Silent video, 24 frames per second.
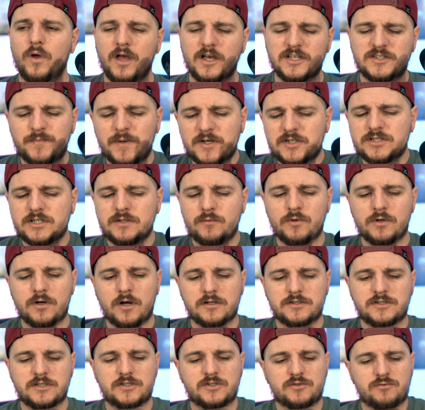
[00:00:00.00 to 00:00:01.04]
Especially in
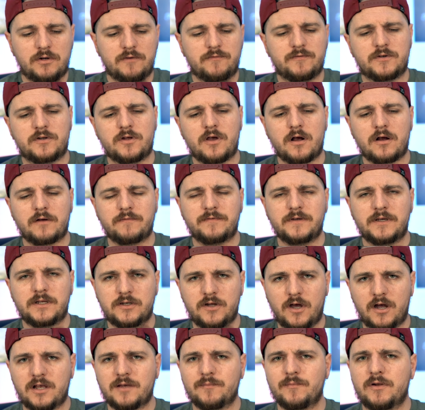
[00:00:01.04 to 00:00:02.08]
regards to street photography,
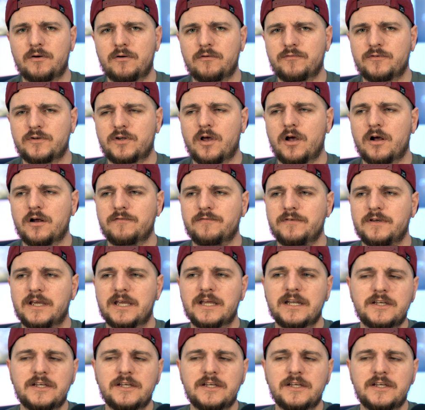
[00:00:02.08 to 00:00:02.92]
documentary photography,